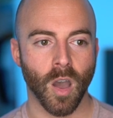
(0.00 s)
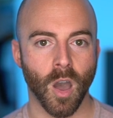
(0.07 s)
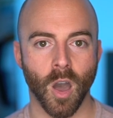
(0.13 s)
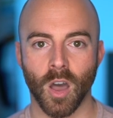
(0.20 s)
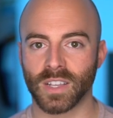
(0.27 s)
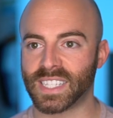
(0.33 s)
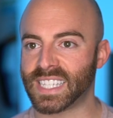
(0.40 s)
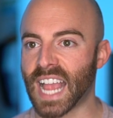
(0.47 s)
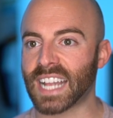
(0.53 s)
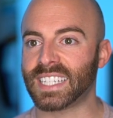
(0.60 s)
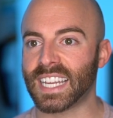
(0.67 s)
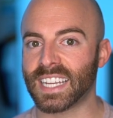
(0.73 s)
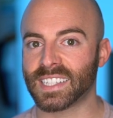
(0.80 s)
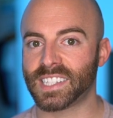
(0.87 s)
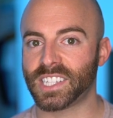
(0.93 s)
Oh,
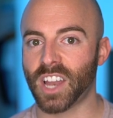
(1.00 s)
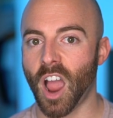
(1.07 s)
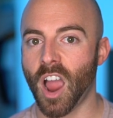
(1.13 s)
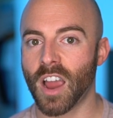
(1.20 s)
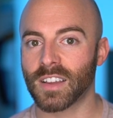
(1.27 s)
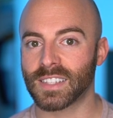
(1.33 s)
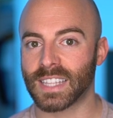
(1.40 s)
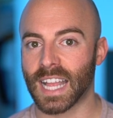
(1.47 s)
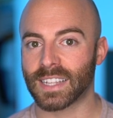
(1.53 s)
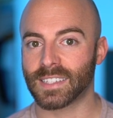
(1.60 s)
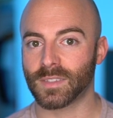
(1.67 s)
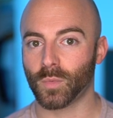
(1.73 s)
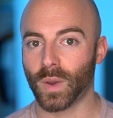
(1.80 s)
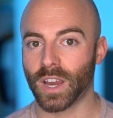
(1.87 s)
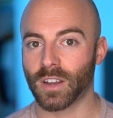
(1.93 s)
sentient stars?
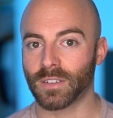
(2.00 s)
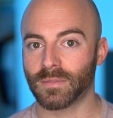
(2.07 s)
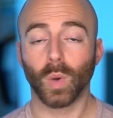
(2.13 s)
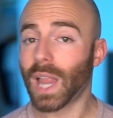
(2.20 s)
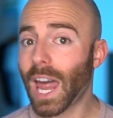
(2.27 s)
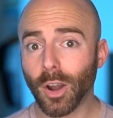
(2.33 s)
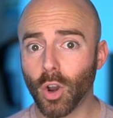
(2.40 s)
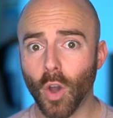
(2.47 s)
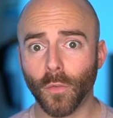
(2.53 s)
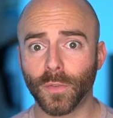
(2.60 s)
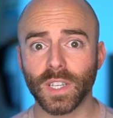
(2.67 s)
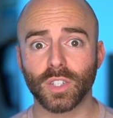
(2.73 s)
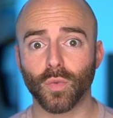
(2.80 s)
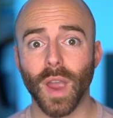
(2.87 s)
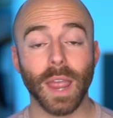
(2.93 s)
That's weird. Well, I don't know if
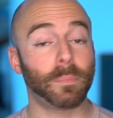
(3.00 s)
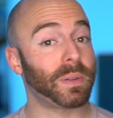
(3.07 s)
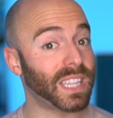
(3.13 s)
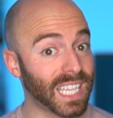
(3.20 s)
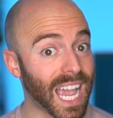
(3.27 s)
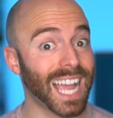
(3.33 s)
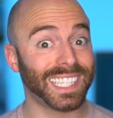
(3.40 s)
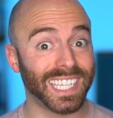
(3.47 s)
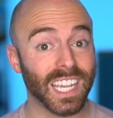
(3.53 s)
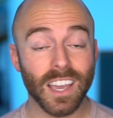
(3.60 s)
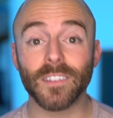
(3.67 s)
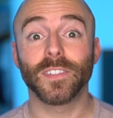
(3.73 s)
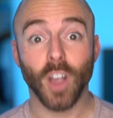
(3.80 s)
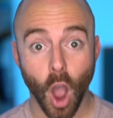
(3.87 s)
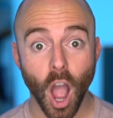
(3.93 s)
he's right, but the idea
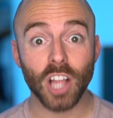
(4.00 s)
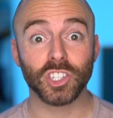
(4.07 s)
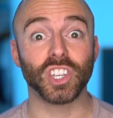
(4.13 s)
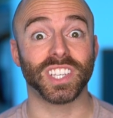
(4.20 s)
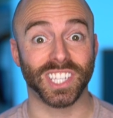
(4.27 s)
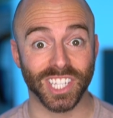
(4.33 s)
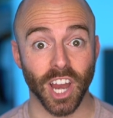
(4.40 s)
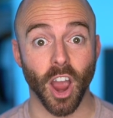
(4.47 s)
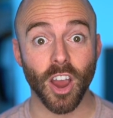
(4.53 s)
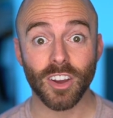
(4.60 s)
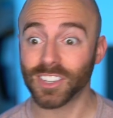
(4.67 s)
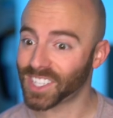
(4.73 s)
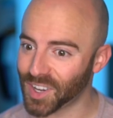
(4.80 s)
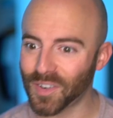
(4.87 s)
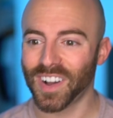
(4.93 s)
of conscious
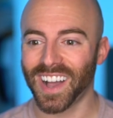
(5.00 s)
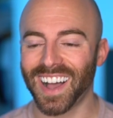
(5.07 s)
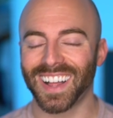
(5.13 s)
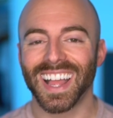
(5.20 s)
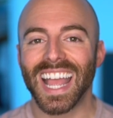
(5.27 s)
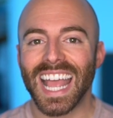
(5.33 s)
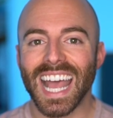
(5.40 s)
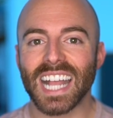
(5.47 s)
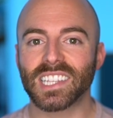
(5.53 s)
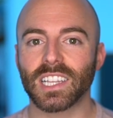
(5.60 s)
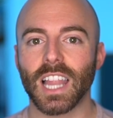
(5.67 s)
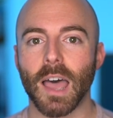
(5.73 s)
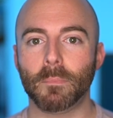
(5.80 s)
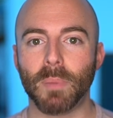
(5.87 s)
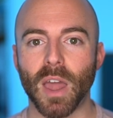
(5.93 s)
stars? Well, that's a
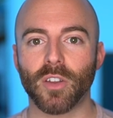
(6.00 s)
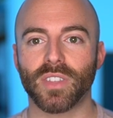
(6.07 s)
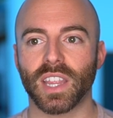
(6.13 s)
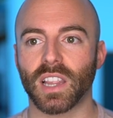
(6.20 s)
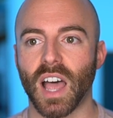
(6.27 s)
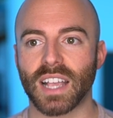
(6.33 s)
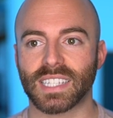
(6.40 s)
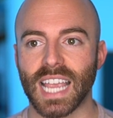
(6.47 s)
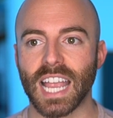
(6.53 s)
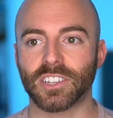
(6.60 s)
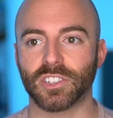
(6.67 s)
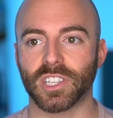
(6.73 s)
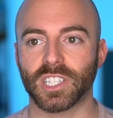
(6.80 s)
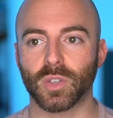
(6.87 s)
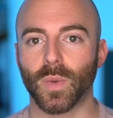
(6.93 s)
lot better than Los
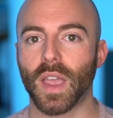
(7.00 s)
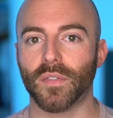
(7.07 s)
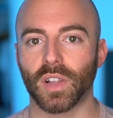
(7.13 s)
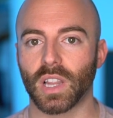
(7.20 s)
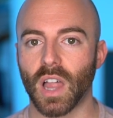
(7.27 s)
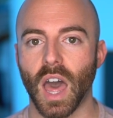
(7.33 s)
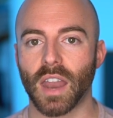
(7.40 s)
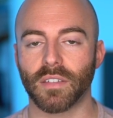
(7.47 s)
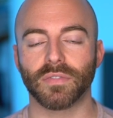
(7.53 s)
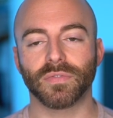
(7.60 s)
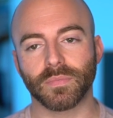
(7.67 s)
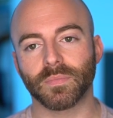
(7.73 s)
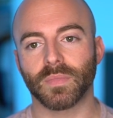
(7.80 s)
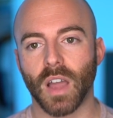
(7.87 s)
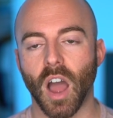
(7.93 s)
Angeles. We have a lot of
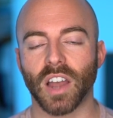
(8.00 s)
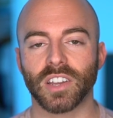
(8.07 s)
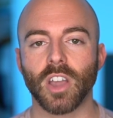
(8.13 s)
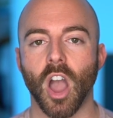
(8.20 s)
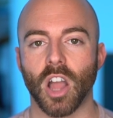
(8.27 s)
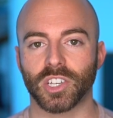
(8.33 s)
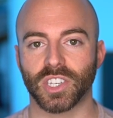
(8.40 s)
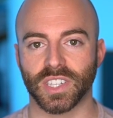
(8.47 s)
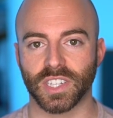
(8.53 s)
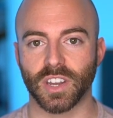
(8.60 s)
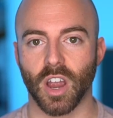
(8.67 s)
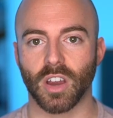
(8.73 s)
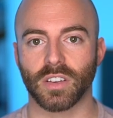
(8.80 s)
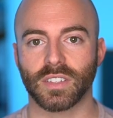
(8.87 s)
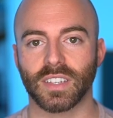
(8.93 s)
unconscious
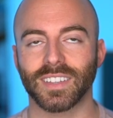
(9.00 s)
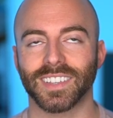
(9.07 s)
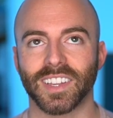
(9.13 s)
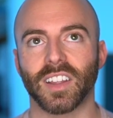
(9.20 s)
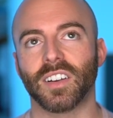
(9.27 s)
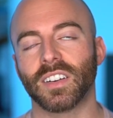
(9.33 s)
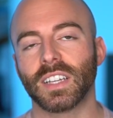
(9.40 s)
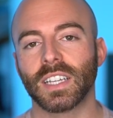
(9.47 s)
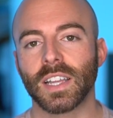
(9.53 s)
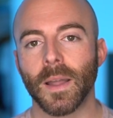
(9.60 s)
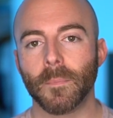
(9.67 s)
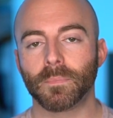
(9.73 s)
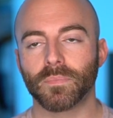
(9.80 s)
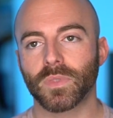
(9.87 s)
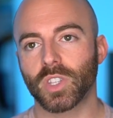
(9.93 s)
stars. You know,
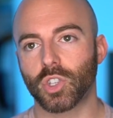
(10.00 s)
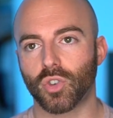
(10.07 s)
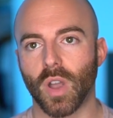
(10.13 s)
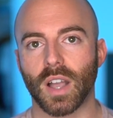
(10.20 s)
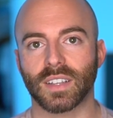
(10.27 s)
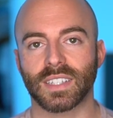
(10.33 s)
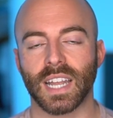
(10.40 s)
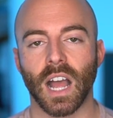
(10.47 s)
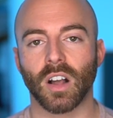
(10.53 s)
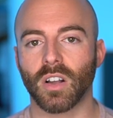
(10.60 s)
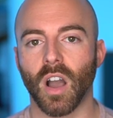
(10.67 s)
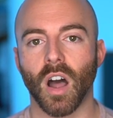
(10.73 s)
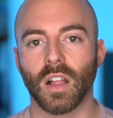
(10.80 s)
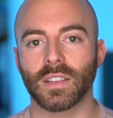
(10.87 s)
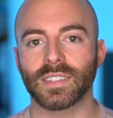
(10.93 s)
drugs and
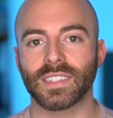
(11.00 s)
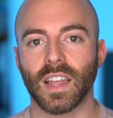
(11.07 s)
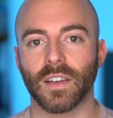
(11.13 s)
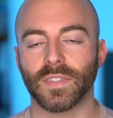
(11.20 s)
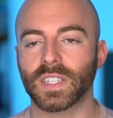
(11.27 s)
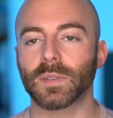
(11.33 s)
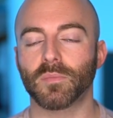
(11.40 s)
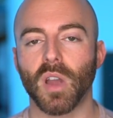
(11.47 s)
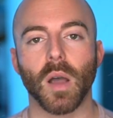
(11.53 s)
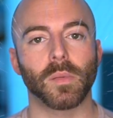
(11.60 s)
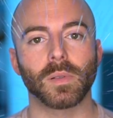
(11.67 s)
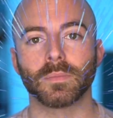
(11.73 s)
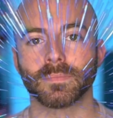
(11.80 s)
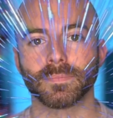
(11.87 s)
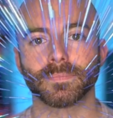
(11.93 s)
alcohol and stuff. It's a
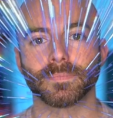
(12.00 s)
problem.